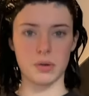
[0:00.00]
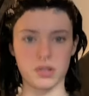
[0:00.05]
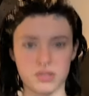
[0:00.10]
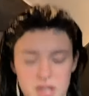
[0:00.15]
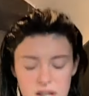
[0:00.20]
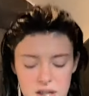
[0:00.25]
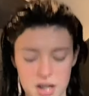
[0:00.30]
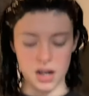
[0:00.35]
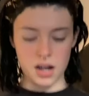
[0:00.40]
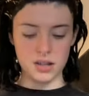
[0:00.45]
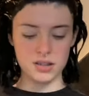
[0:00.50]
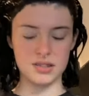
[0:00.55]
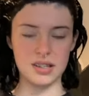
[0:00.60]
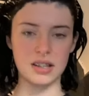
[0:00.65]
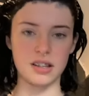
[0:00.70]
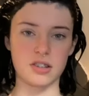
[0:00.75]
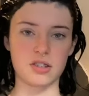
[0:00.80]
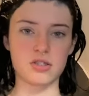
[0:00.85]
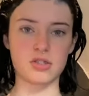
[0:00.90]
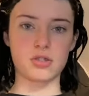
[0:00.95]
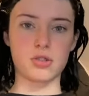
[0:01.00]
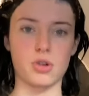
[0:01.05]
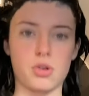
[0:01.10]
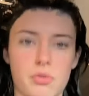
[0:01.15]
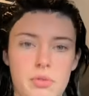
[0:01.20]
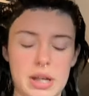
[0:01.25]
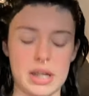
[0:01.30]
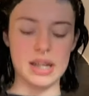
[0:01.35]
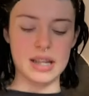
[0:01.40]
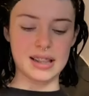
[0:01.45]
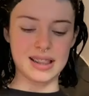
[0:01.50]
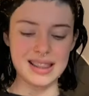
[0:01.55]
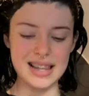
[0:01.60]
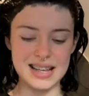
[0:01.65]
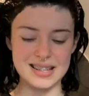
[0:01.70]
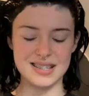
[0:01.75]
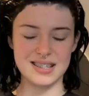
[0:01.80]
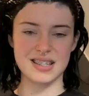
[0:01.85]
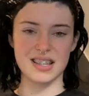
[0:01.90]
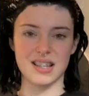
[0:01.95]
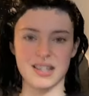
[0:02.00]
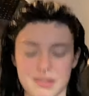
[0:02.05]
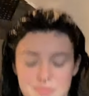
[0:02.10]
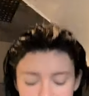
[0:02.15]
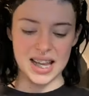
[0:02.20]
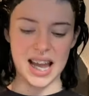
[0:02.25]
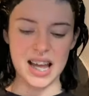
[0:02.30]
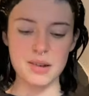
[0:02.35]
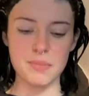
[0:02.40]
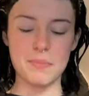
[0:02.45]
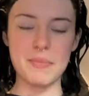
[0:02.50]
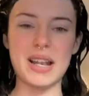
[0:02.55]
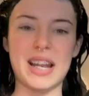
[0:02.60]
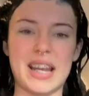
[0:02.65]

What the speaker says: because I can't tell a story in less than 10